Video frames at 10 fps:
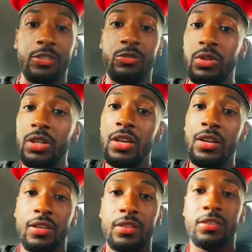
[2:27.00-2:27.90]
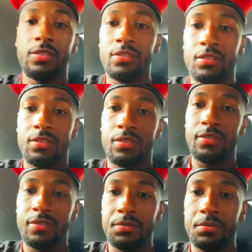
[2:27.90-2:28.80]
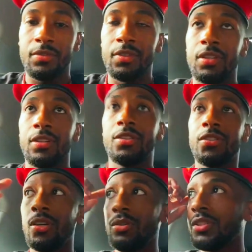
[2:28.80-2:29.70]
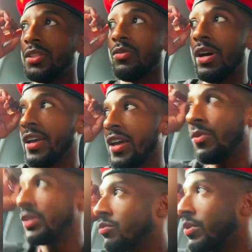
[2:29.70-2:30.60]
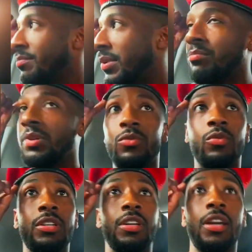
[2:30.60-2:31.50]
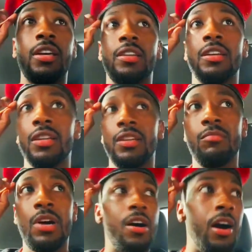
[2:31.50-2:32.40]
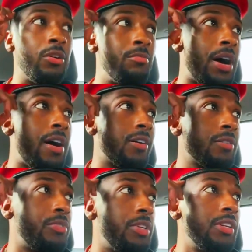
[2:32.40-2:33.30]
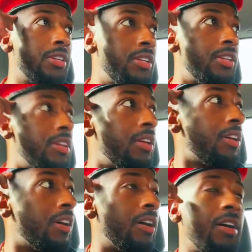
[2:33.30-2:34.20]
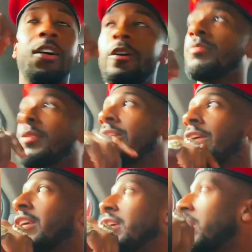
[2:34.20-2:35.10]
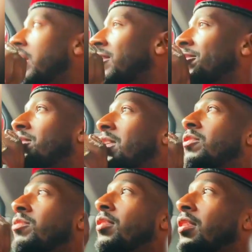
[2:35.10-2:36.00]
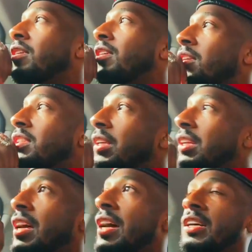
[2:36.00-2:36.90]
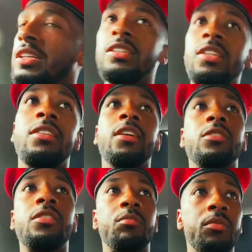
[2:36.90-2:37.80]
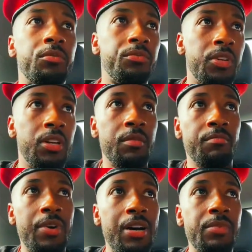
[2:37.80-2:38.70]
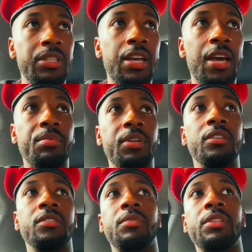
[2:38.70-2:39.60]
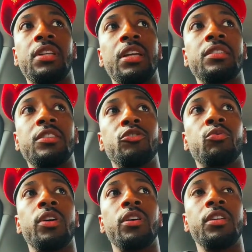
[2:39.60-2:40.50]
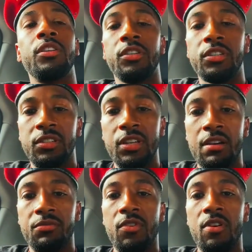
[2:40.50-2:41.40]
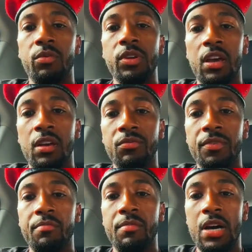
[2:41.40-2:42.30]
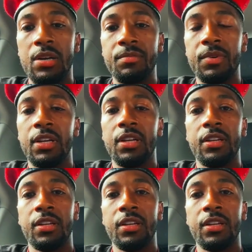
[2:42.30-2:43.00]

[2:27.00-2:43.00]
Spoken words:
And that's what it is. So, shit, I can't wait to write my book one day, my autobiography. And, you know, inshallah, I can detail some of my mishappenings and mistakes as well. And you can see how far we came from the bottom,